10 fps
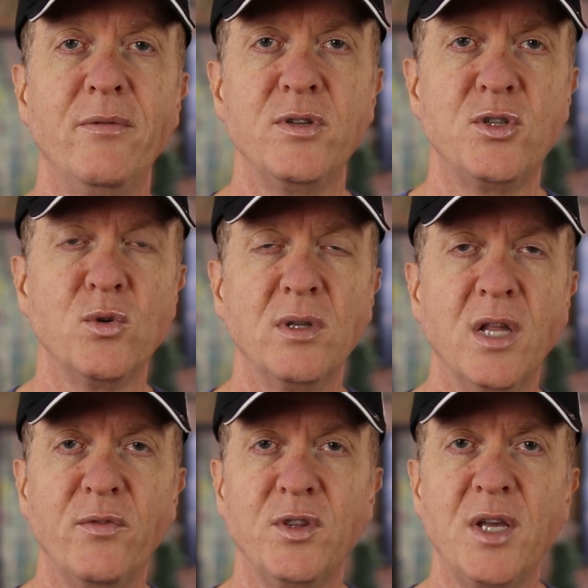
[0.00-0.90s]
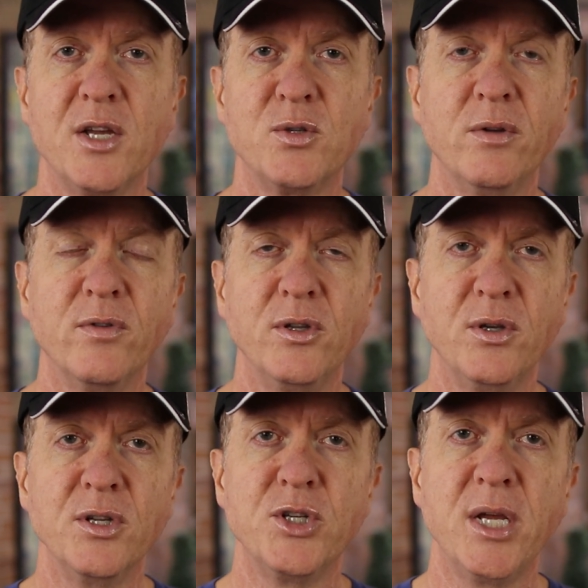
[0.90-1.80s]
If it's joint life with cash refund, you
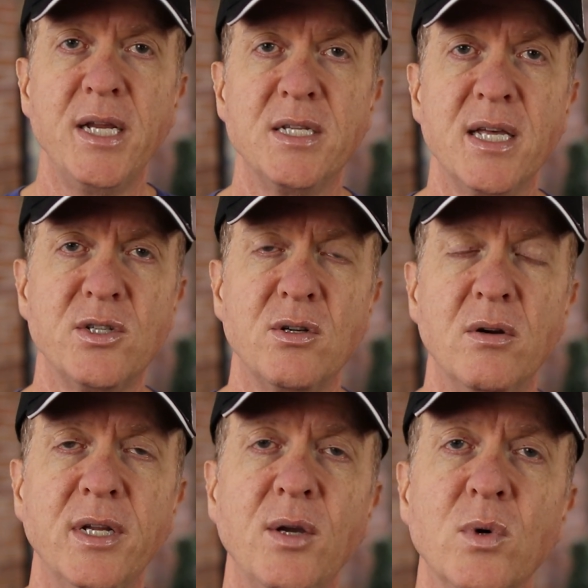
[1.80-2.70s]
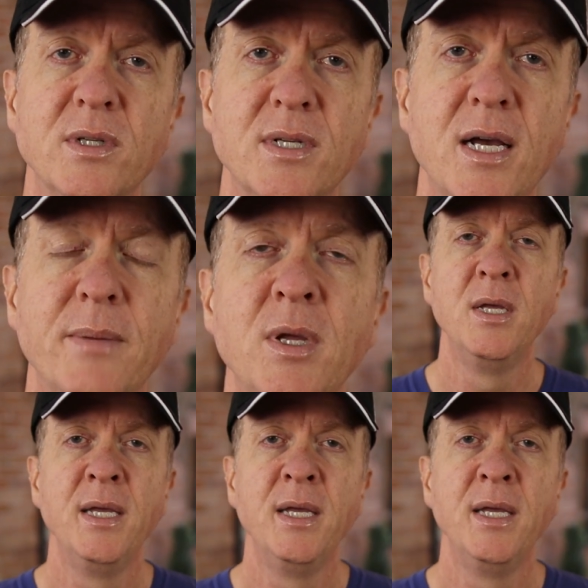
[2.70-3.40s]
can change that start date one time.